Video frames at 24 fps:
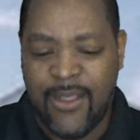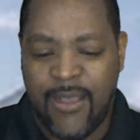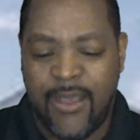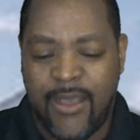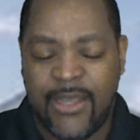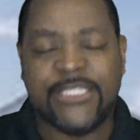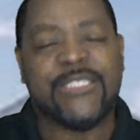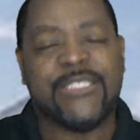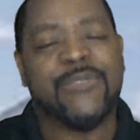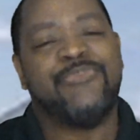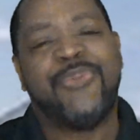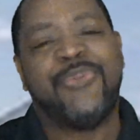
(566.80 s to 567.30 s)

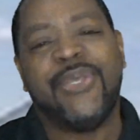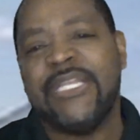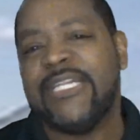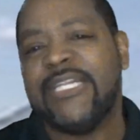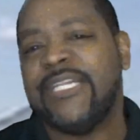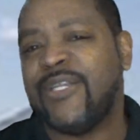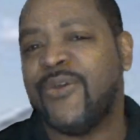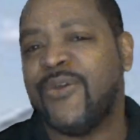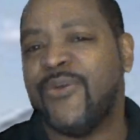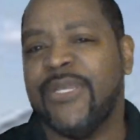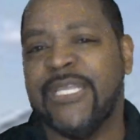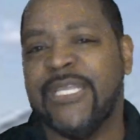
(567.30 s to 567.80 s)
are
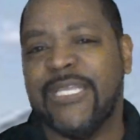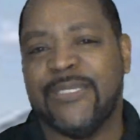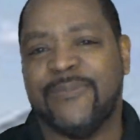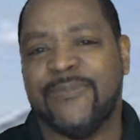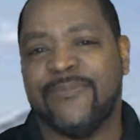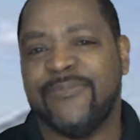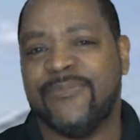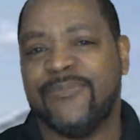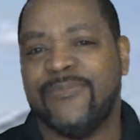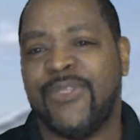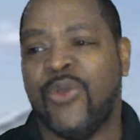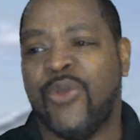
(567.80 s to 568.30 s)
dependent on
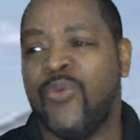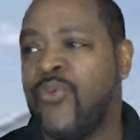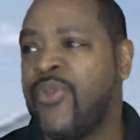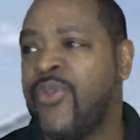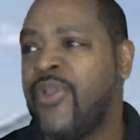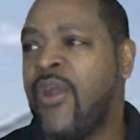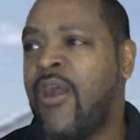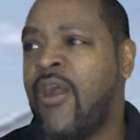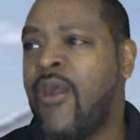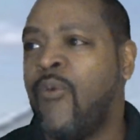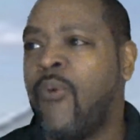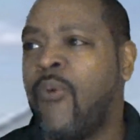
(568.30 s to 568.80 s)
Him, that
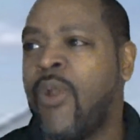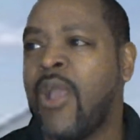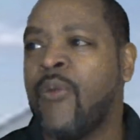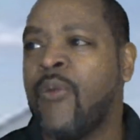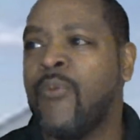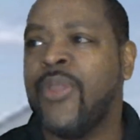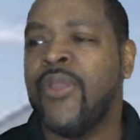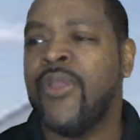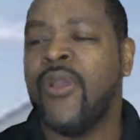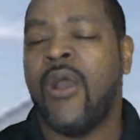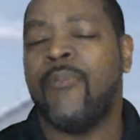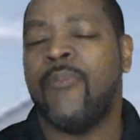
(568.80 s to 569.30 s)
we are where
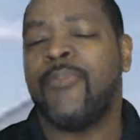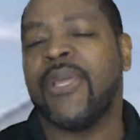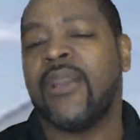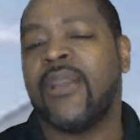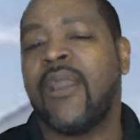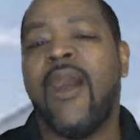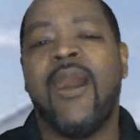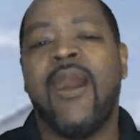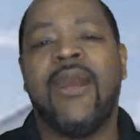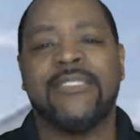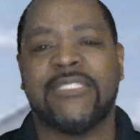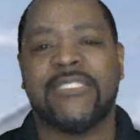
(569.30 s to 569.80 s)
we are
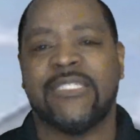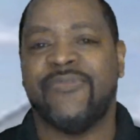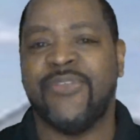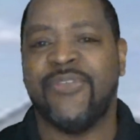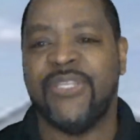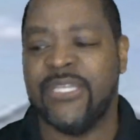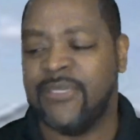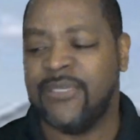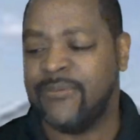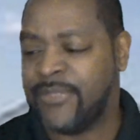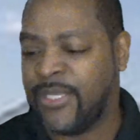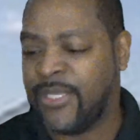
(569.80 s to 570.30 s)
because of
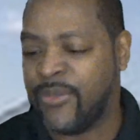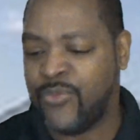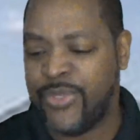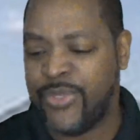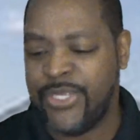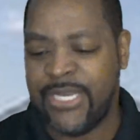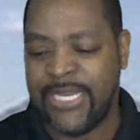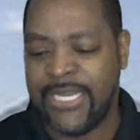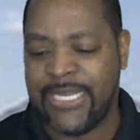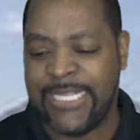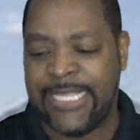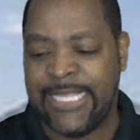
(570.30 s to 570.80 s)
Him, that
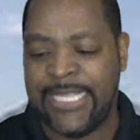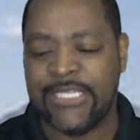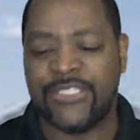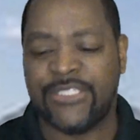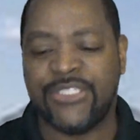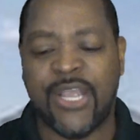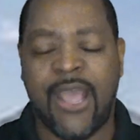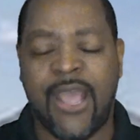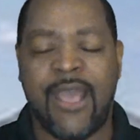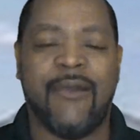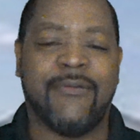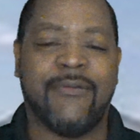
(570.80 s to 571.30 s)
we didn't get
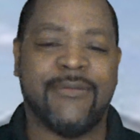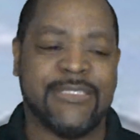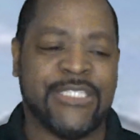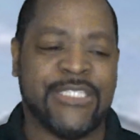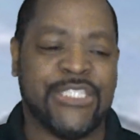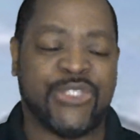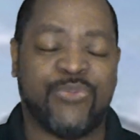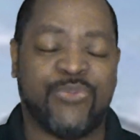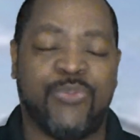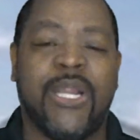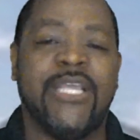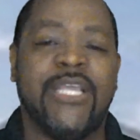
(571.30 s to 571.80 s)
to our,
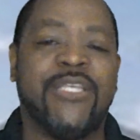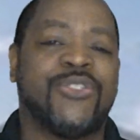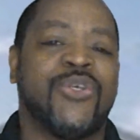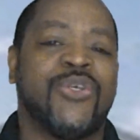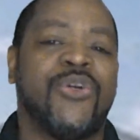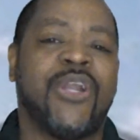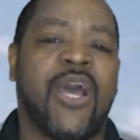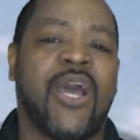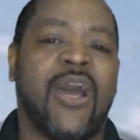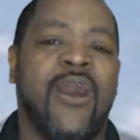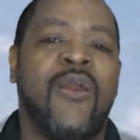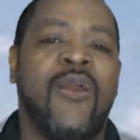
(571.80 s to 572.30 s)
this place
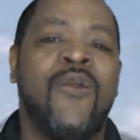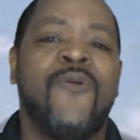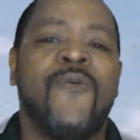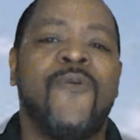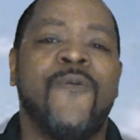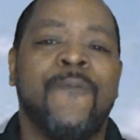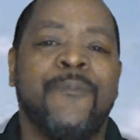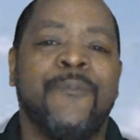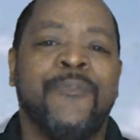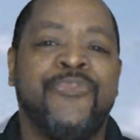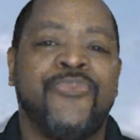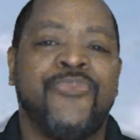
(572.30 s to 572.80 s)
on our
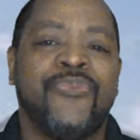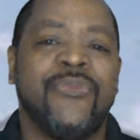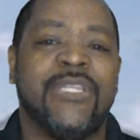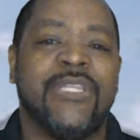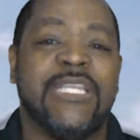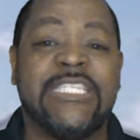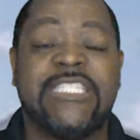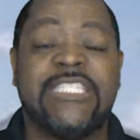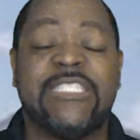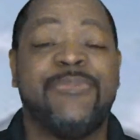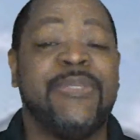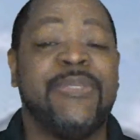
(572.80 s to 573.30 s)
own.
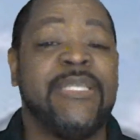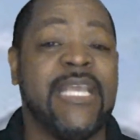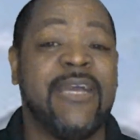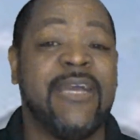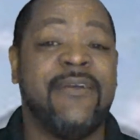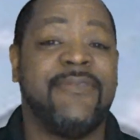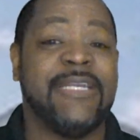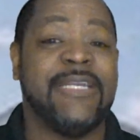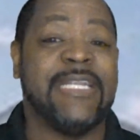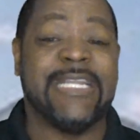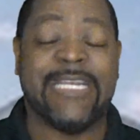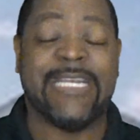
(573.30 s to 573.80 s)
It should be
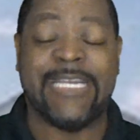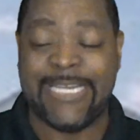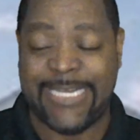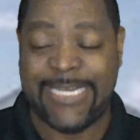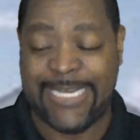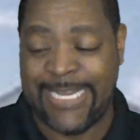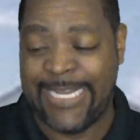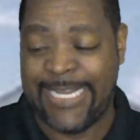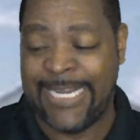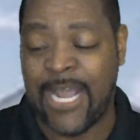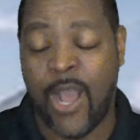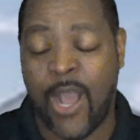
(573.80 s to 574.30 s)
evident
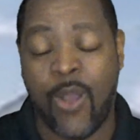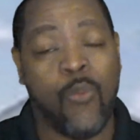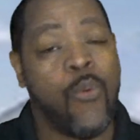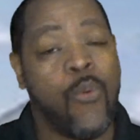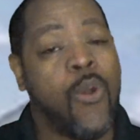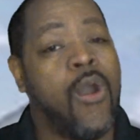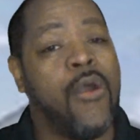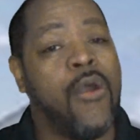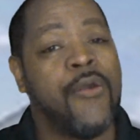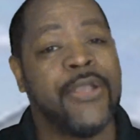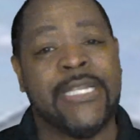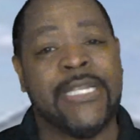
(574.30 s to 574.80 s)
in our
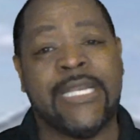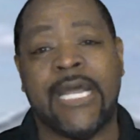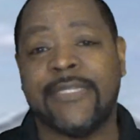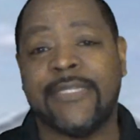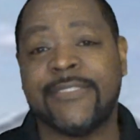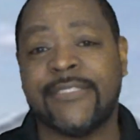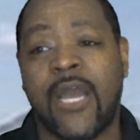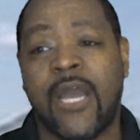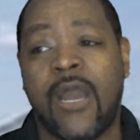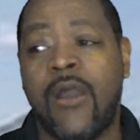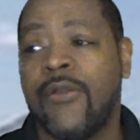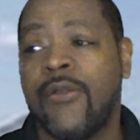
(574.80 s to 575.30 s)
walk, in our
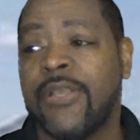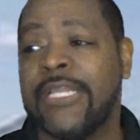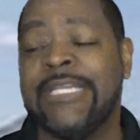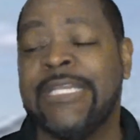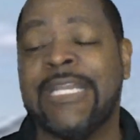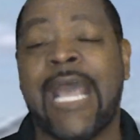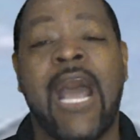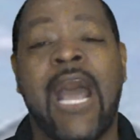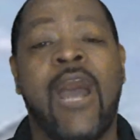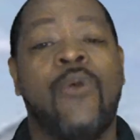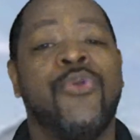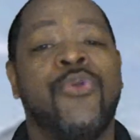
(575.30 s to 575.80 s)
talk, in
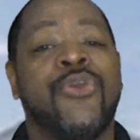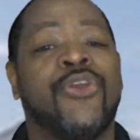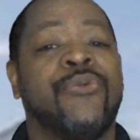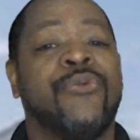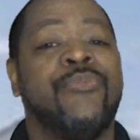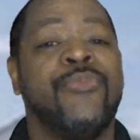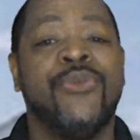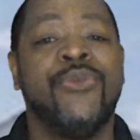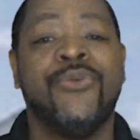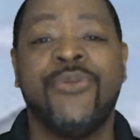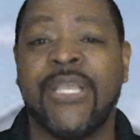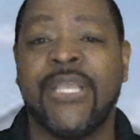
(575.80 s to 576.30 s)
how we
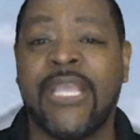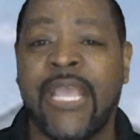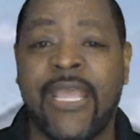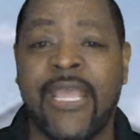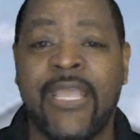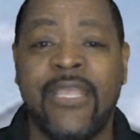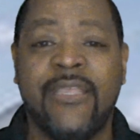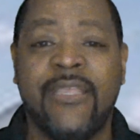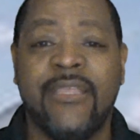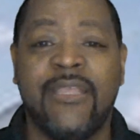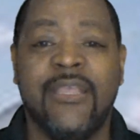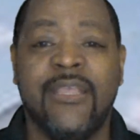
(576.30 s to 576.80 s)

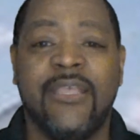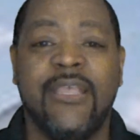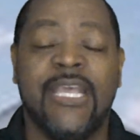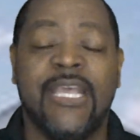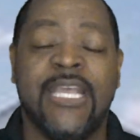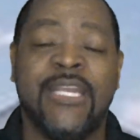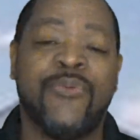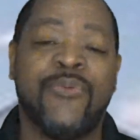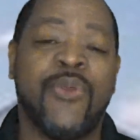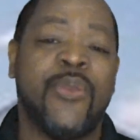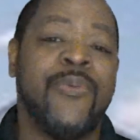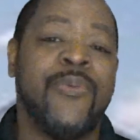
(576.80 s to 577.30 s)
communicate,
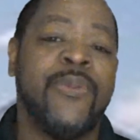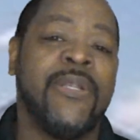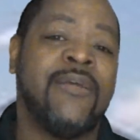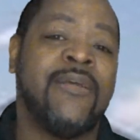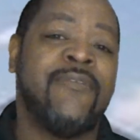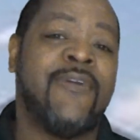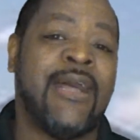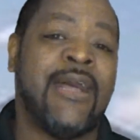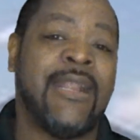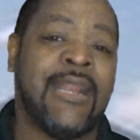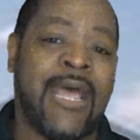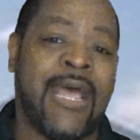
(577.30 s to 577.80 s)
in the way we
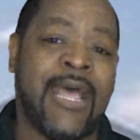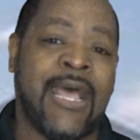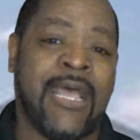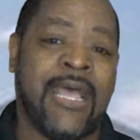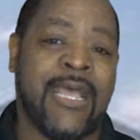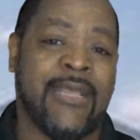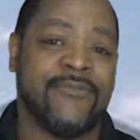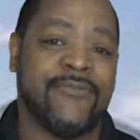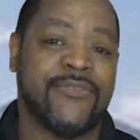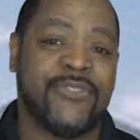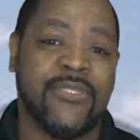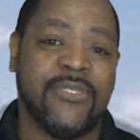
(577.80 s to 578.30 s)
live our
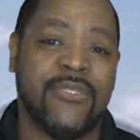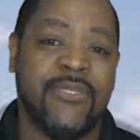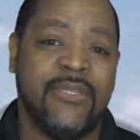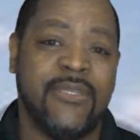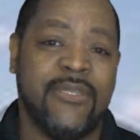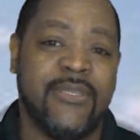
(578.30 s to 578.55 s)
lives